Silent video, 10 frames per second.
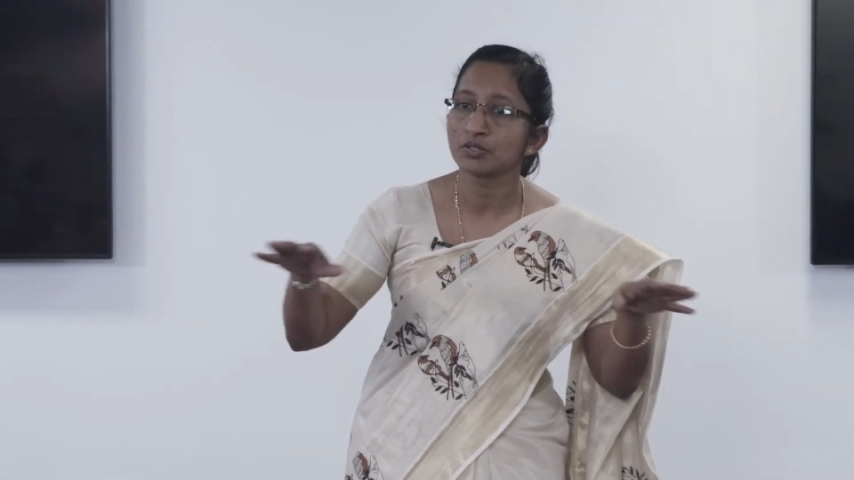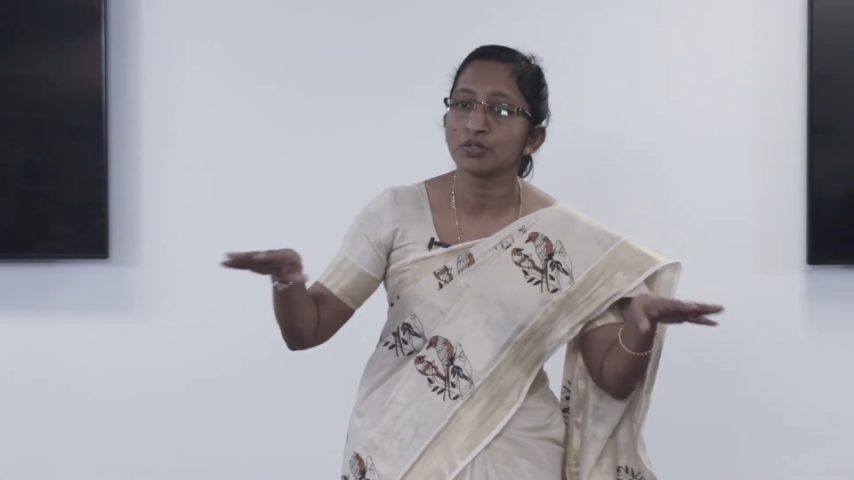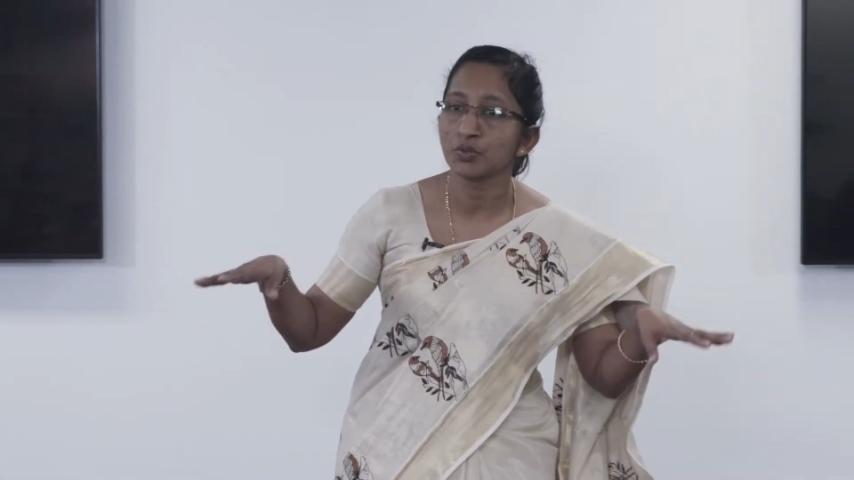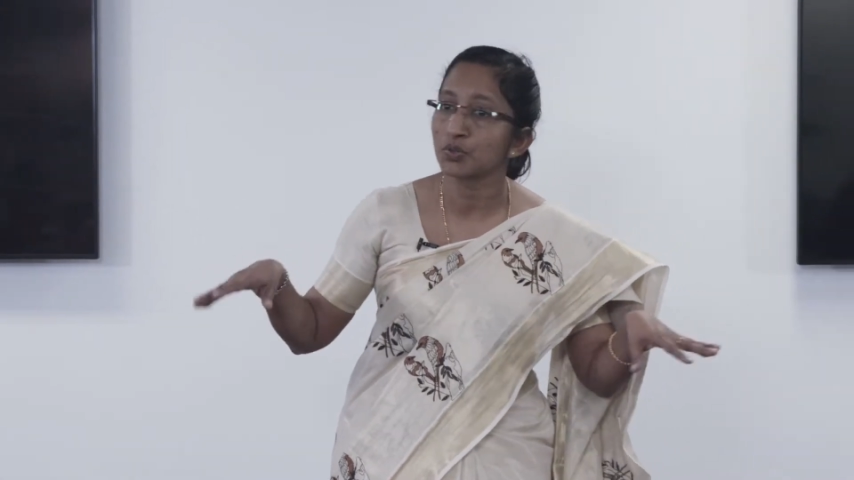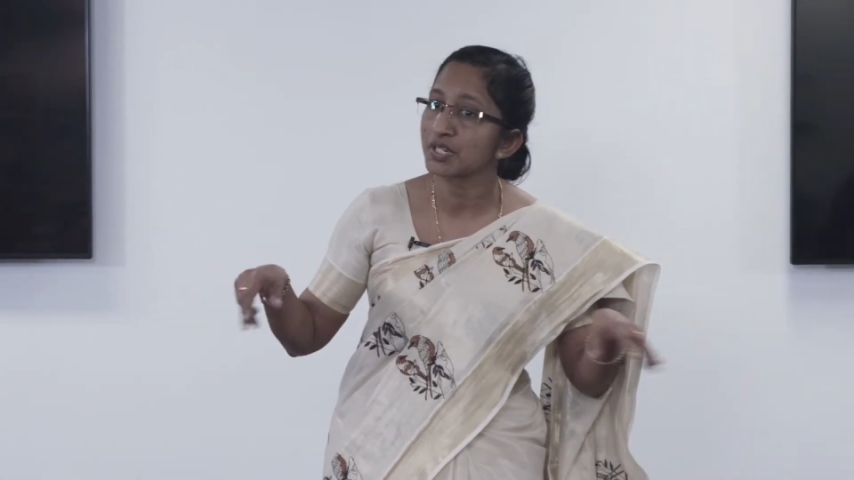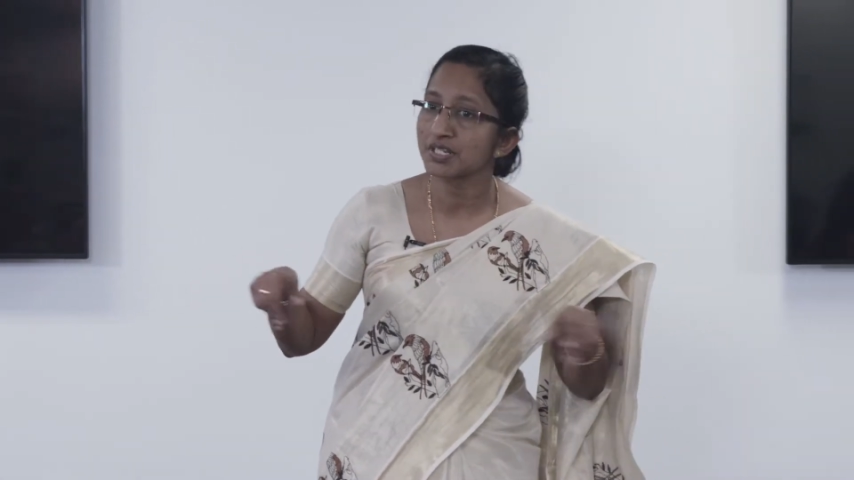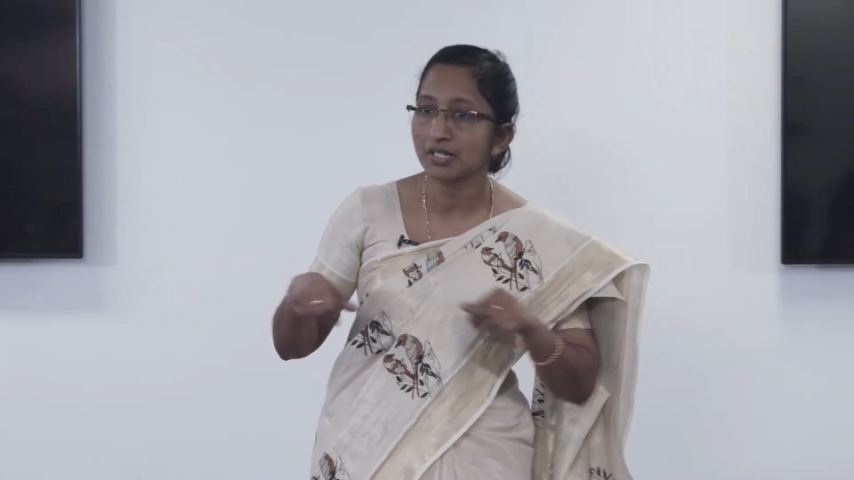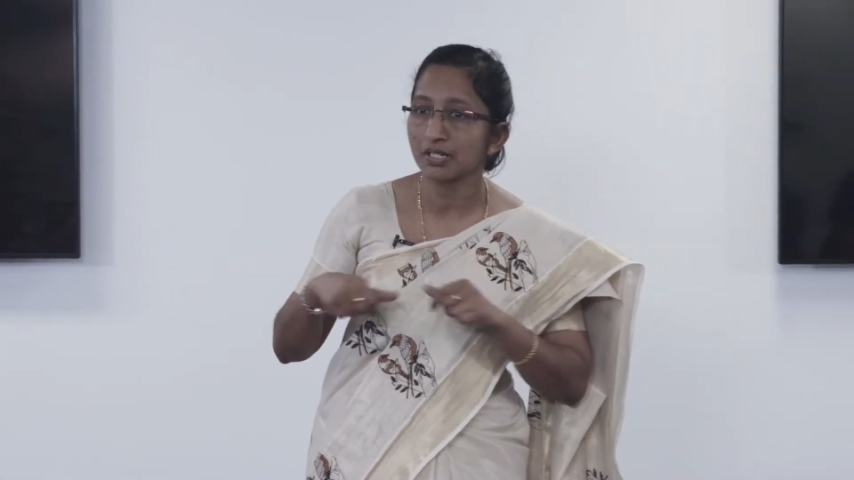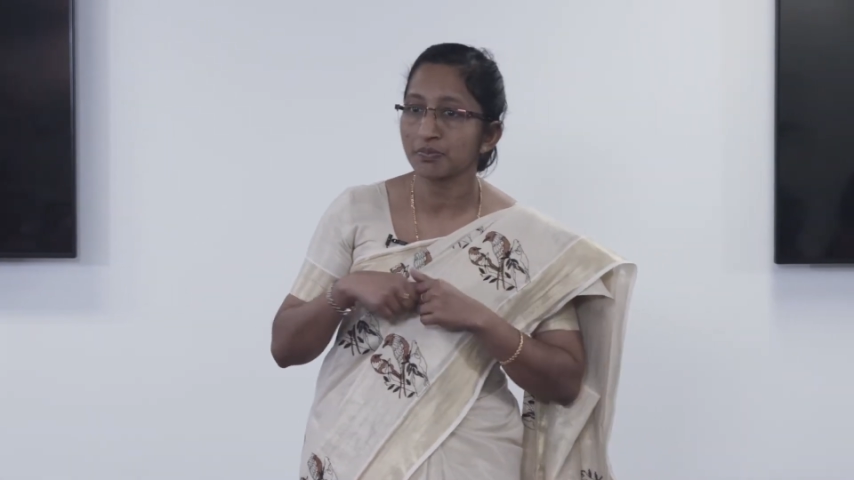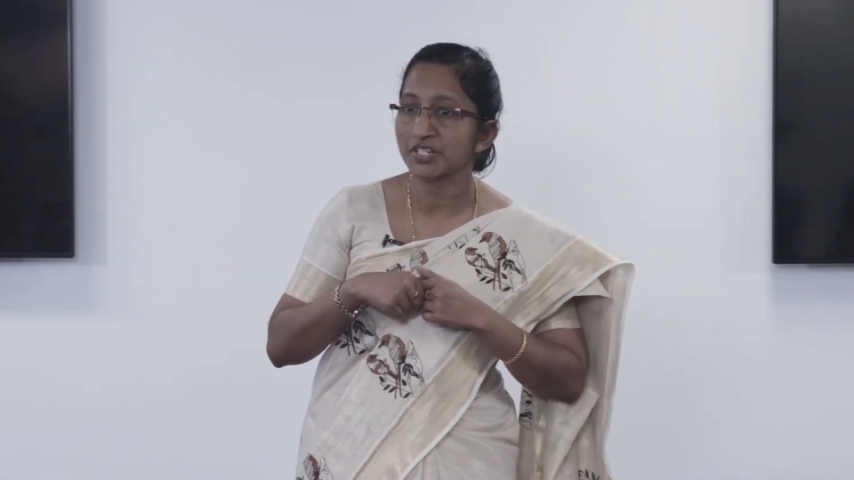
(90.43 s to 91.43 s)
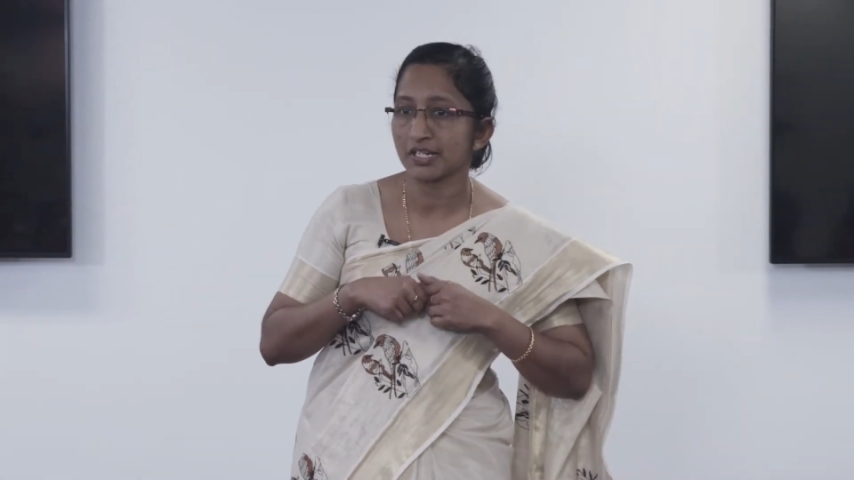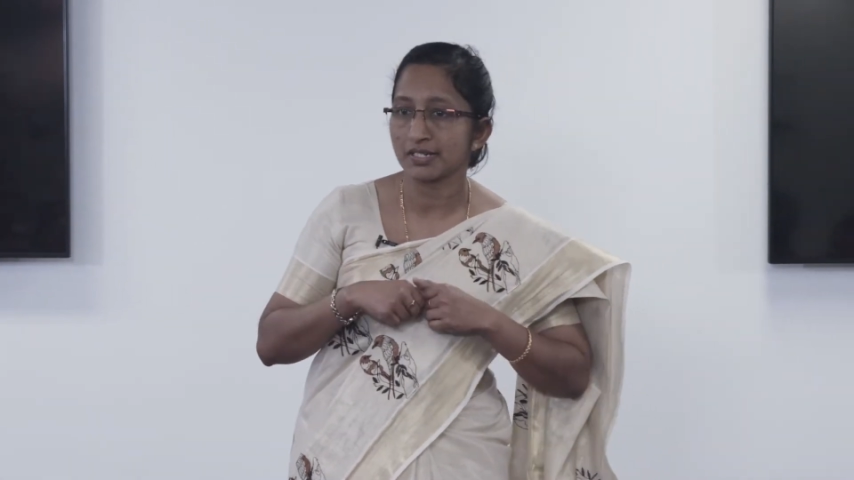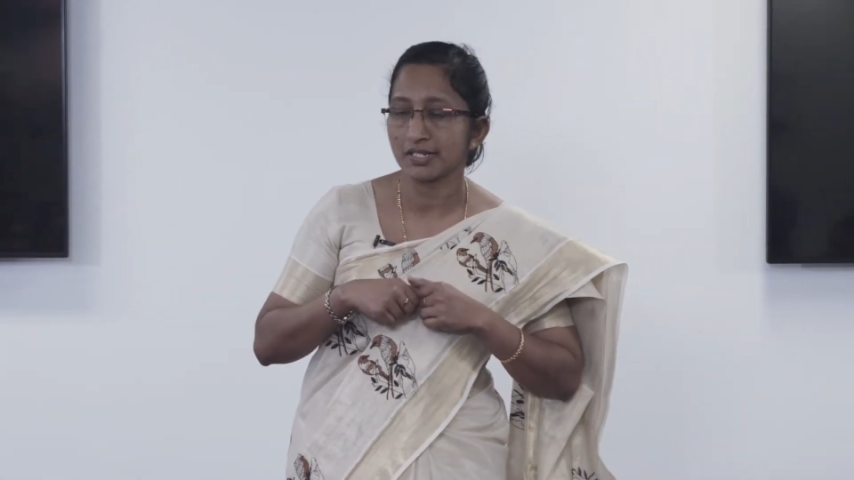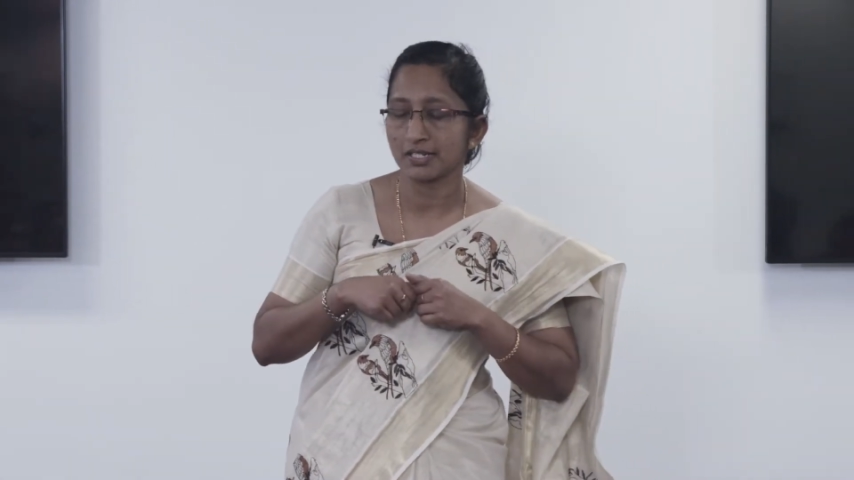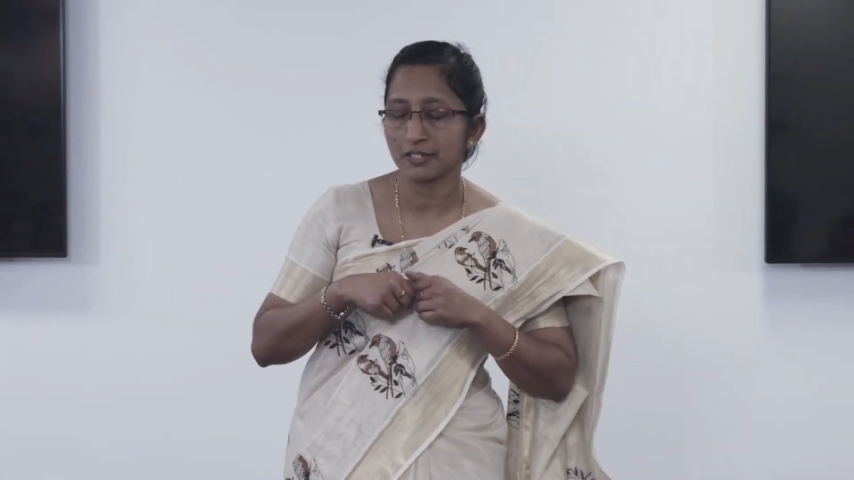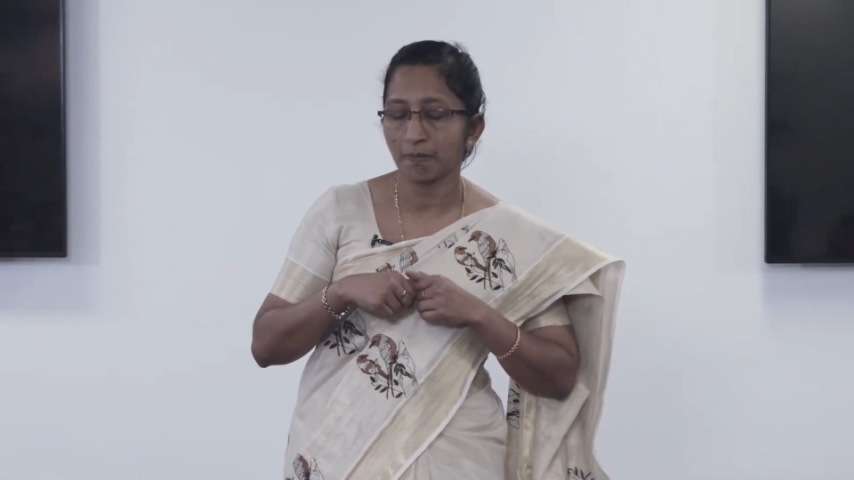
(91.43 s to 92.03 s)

due to the circumstances.